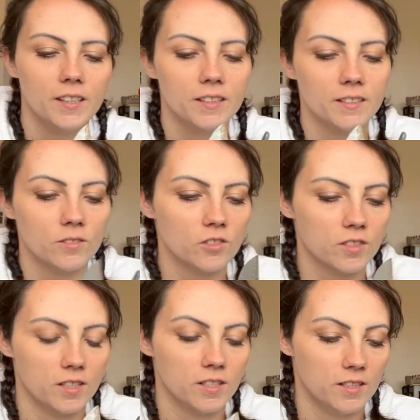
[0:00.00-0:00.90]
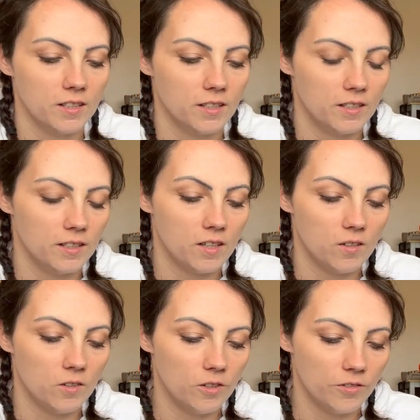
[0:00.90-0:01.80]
So we're just going to cut off.